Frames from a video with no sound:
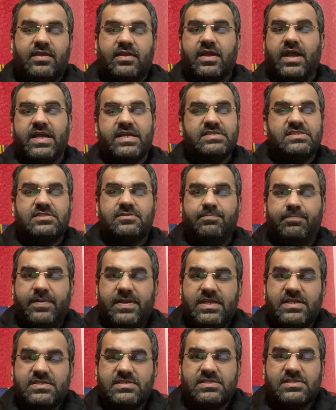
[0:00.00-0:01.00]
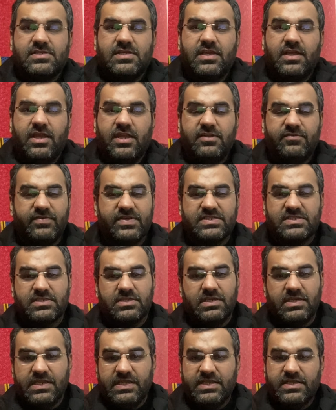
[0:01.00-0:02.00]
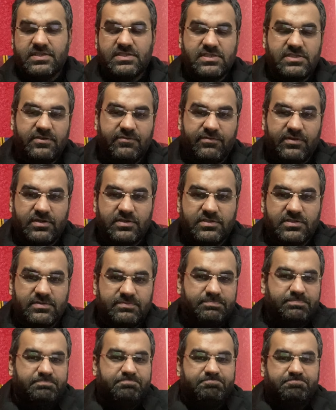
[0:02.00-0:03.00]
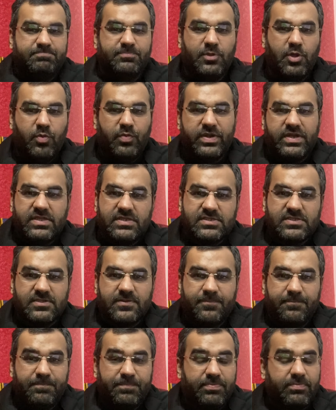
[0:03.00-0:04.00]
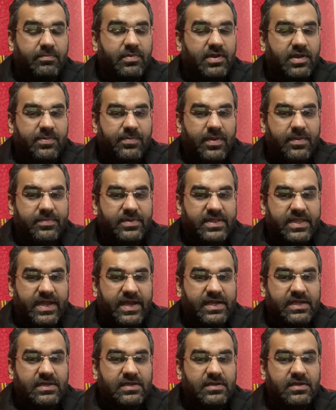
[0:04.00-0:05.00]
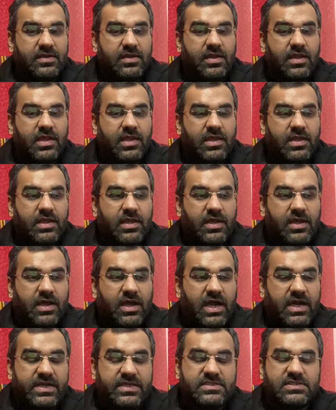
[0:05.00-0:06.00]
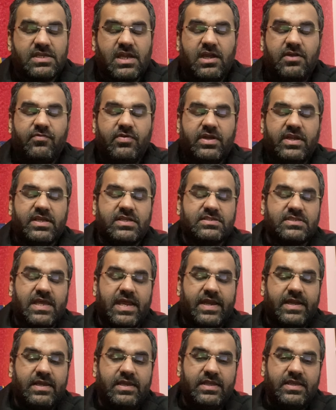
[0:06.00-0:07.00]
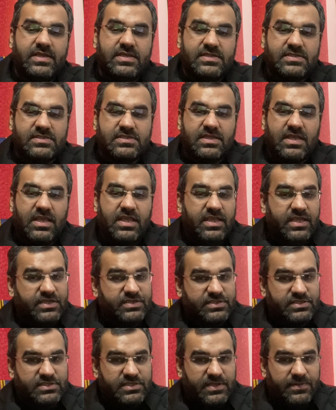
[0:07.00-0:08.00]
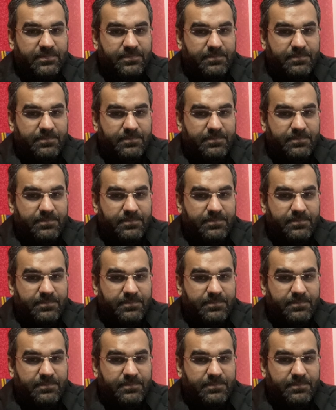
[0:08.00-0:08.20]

Guys, please invest in ESG funds. No worries. But remember that understand what exactly is ESG.